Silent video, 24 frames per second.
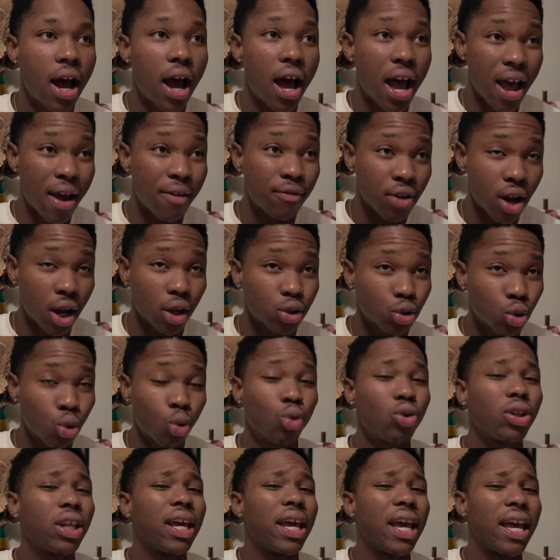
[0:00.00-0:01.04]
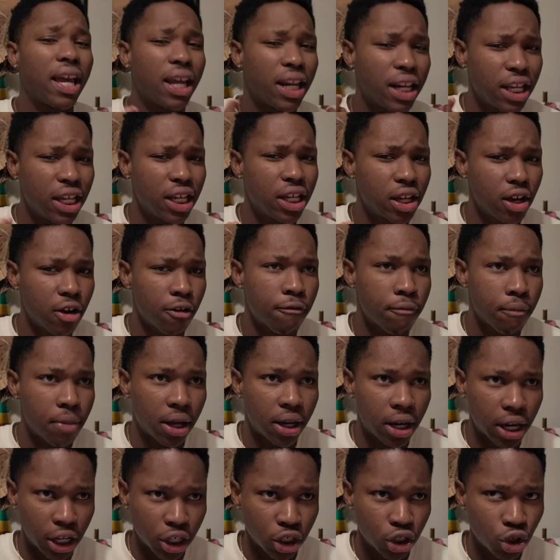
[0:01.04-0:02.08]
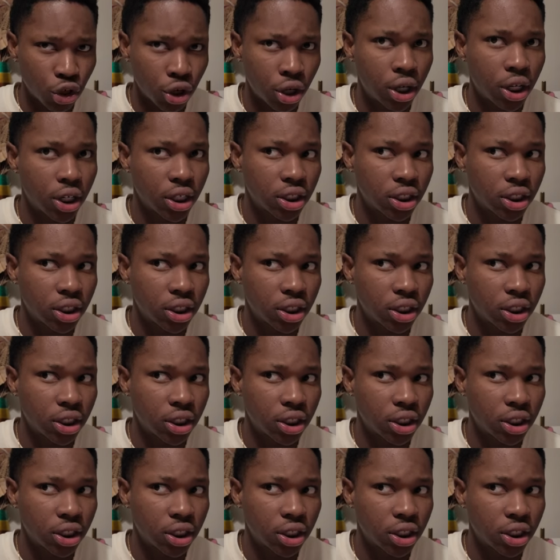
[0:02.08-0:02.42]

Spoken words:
I have not told any of my Nigerian